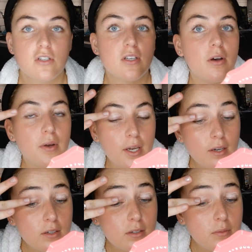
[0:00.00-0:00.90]
just go in,
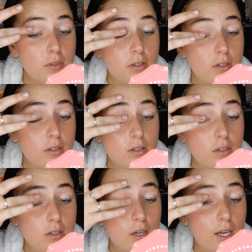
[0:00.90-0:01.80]
I don't want to...
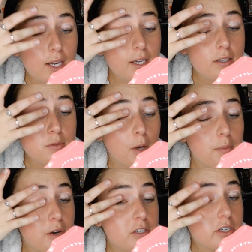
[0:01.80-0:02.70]
I cleaned my
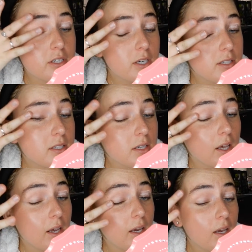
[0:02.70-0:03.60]
brushes
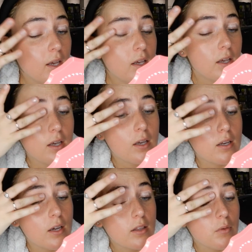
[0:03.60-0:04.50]
yesterday,
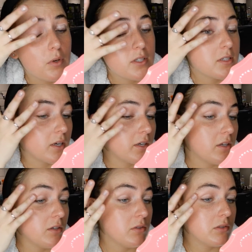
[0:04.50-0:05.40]
like the ones I
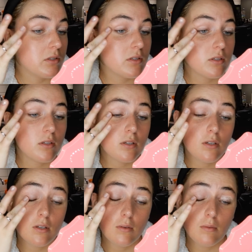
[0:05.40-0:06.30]
use
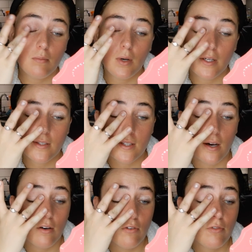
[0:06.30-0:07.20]

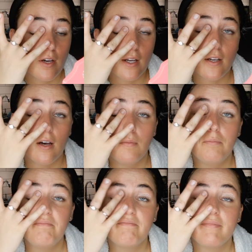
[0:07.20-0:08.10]
myself, and